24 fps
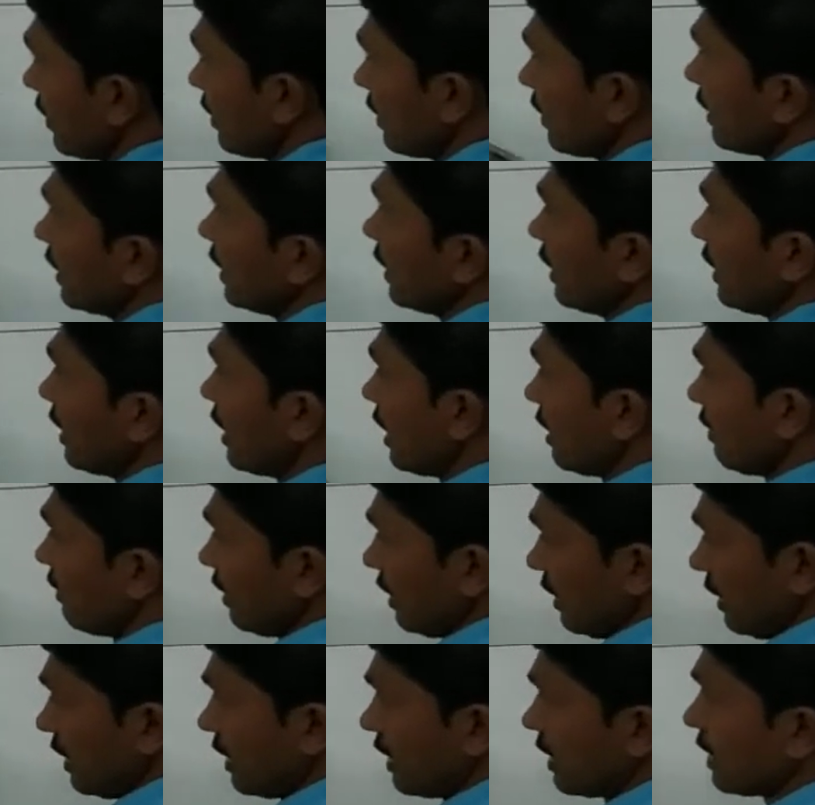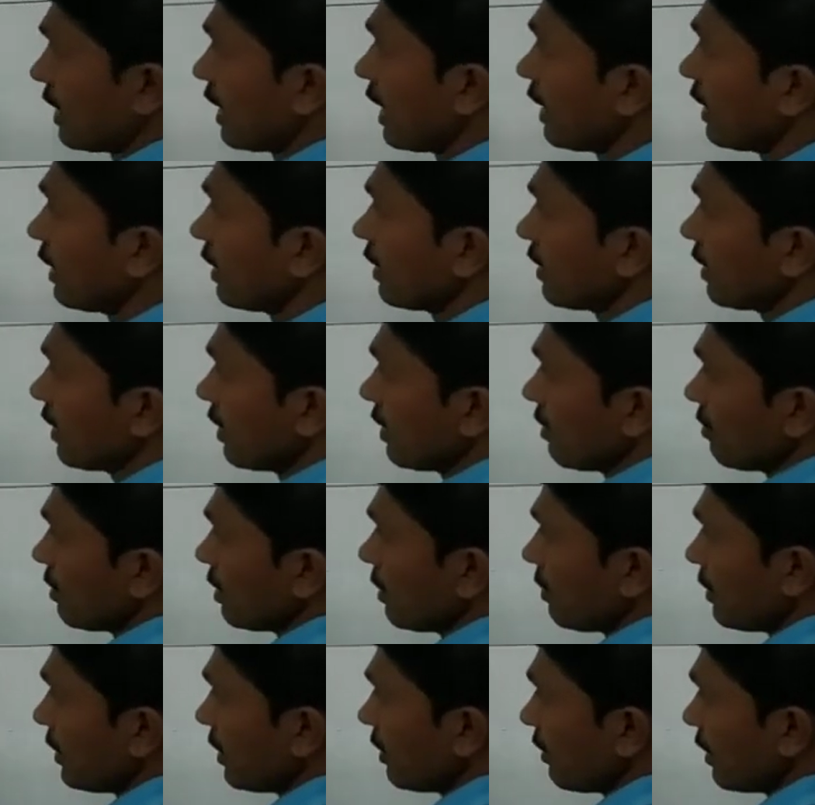Here I will write that
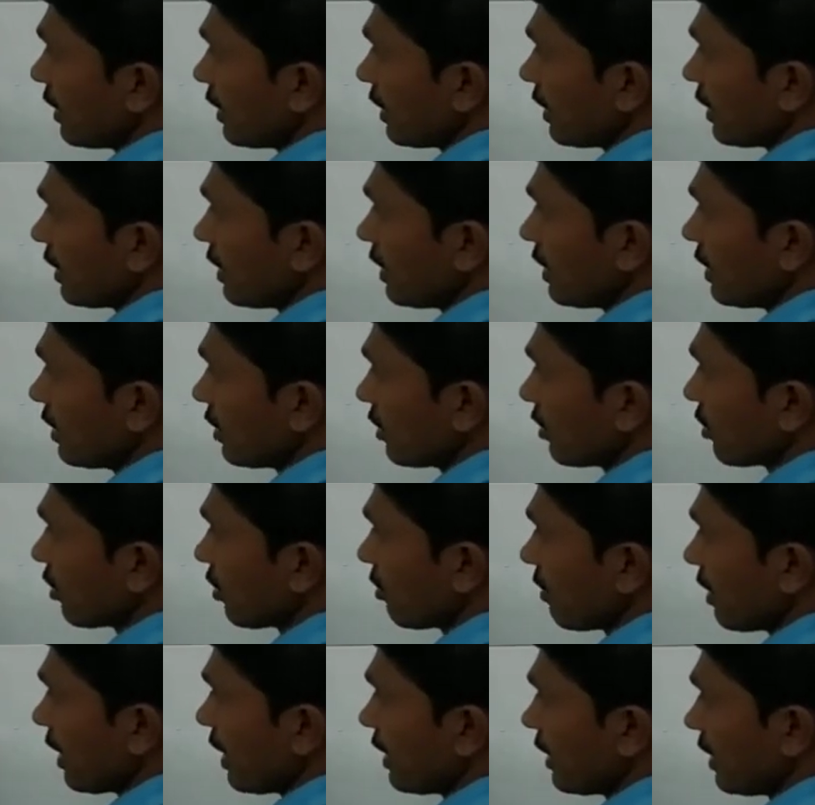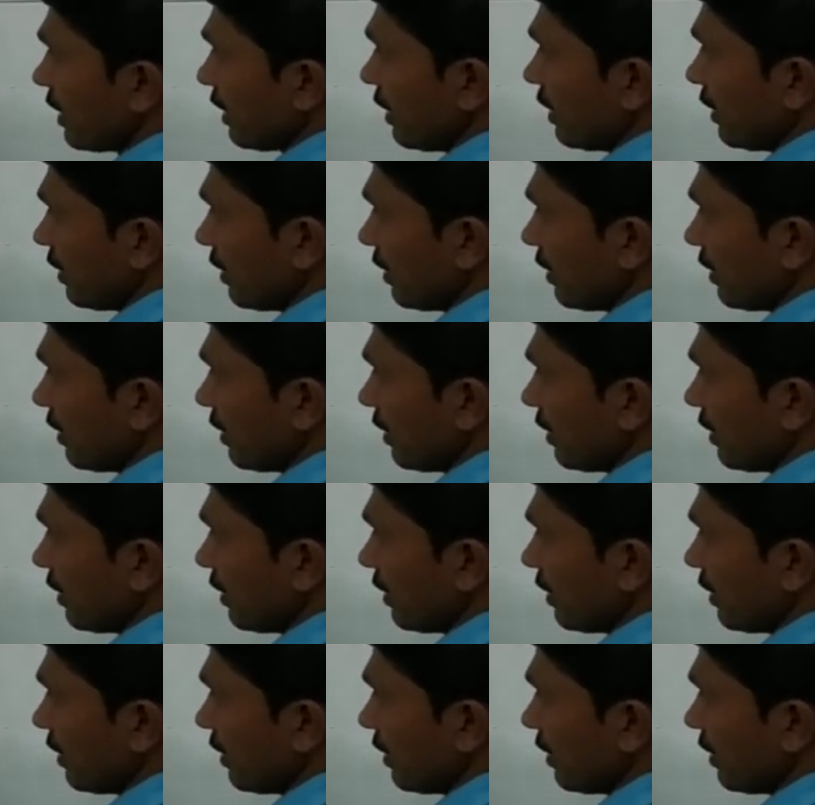fifth one is chromatin.